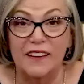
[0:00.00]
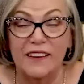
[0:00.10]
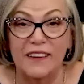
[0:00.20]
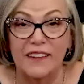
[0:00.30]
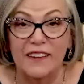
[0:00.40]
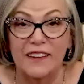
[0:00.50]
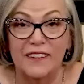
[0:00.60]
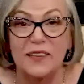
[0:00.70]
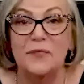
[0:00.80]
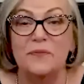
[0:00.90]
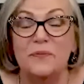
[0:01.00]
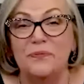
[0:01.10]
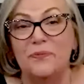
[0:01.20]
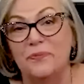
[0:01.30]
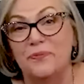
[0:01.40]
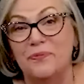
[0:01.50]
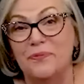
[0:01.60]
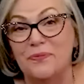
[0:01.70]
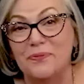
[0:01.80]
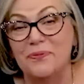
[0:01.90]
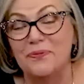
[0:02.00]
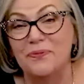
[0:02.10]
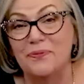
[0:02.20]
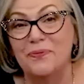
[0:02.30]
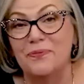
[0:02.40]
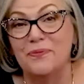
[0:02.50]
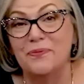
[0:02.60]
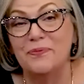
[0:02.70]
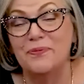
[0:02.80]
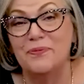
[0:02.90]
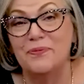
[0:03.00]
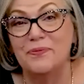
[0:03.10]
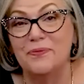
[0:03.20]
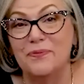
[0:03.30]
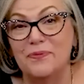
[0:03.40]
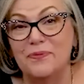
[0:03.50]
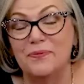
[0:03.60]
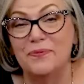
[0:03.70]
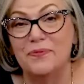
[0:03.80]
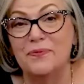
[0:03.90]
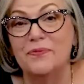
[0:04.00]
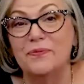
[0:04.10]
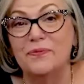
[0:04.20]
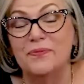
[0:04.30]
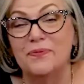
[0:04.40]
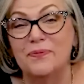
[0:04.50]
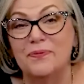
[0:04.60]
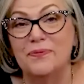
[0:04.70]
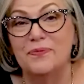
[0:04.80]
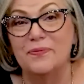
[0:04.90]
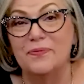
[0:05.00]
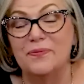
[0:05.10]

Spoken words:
(silent)